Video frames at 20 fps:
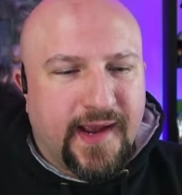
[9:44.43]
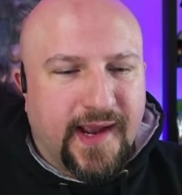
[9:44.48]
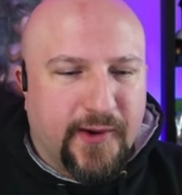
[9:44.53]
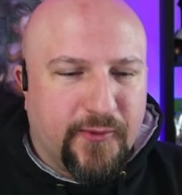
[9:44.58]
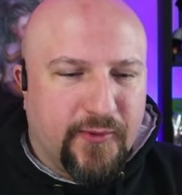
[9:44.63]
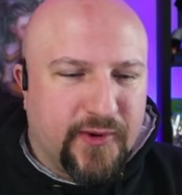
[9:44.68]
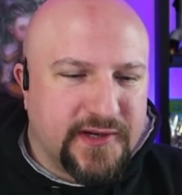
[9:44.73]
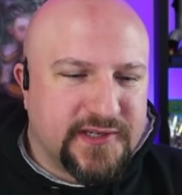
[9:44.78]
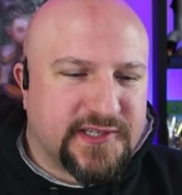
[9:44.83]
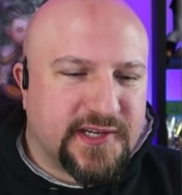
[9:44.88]

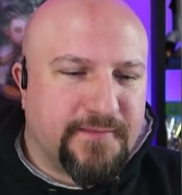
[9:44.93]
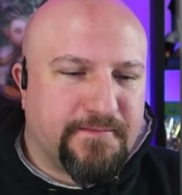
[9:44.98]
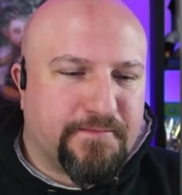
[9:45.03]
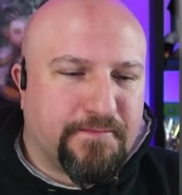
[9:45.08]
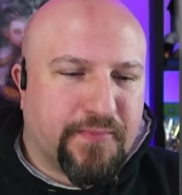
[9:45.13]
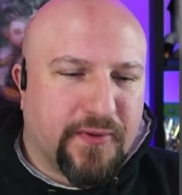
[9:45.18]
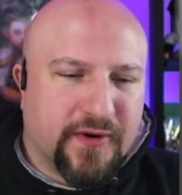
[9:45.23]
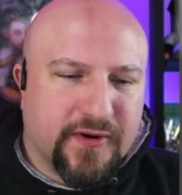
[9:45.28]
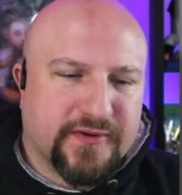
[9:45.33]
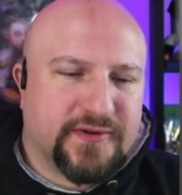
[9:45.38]
And when she
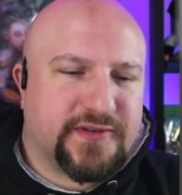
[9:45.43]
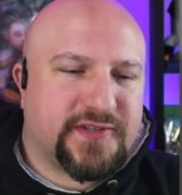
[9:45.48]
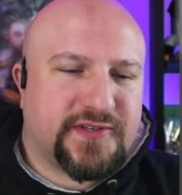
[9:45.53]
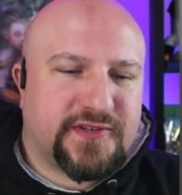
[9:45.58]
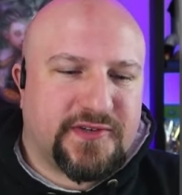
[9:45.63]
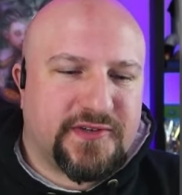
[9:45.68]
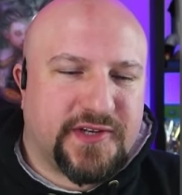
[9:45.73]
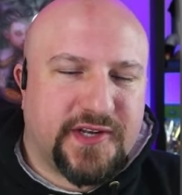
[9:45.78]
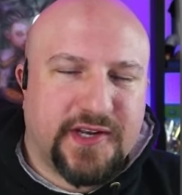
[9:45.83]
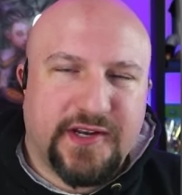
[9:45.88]

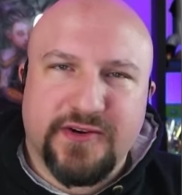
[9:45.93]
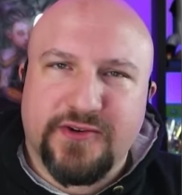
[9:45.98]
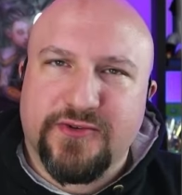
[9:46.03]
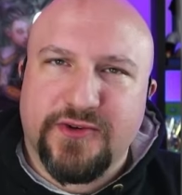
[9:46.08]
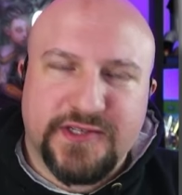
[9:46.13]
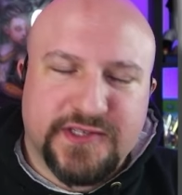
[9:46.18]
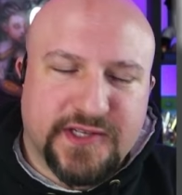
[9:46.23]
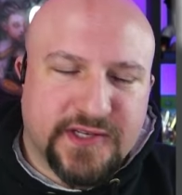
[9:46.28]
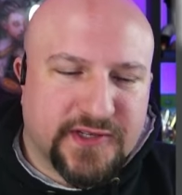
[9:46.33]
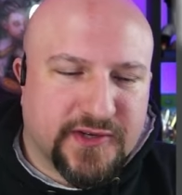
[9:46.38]
bursts, she
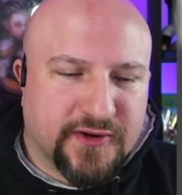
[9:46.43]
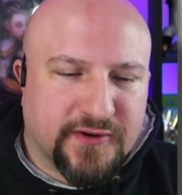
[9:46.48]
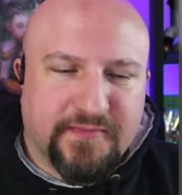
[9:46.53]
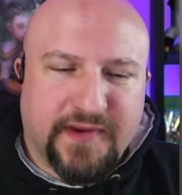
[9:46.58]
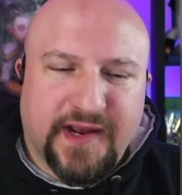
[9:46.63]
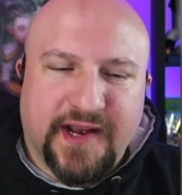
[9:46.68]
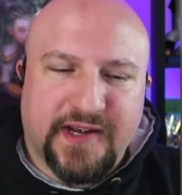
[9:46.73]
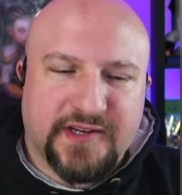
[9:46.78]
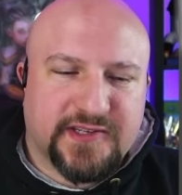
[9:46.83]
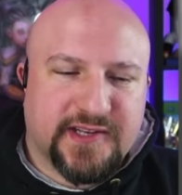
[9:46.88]
increases her
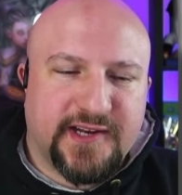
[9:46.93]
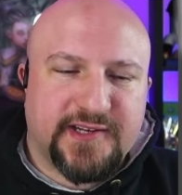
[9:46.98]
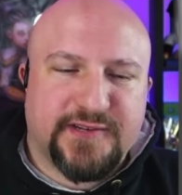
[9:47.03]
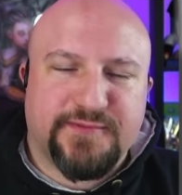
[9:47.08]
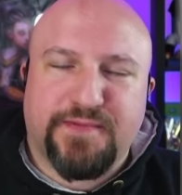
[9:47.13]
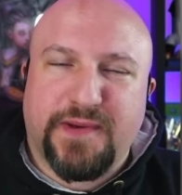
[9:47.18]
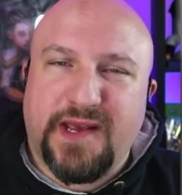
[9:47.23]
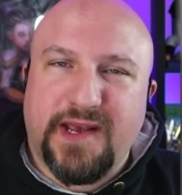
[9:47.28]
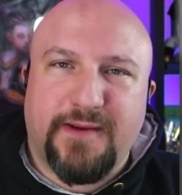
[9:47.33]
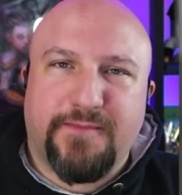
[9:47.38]
max
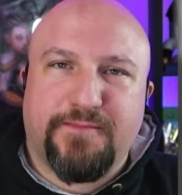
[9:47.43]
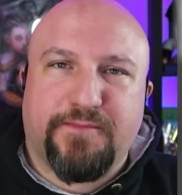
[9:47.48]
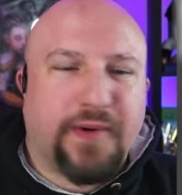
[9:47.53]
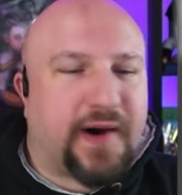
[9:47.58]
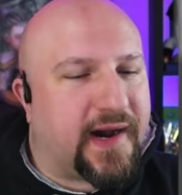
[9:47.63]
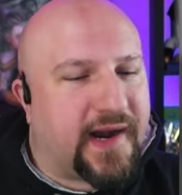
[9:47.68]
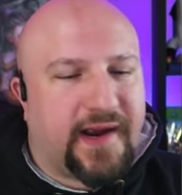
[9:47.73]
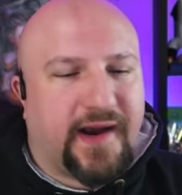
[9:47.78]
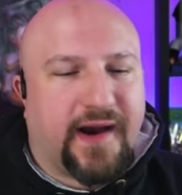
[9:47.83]
HP by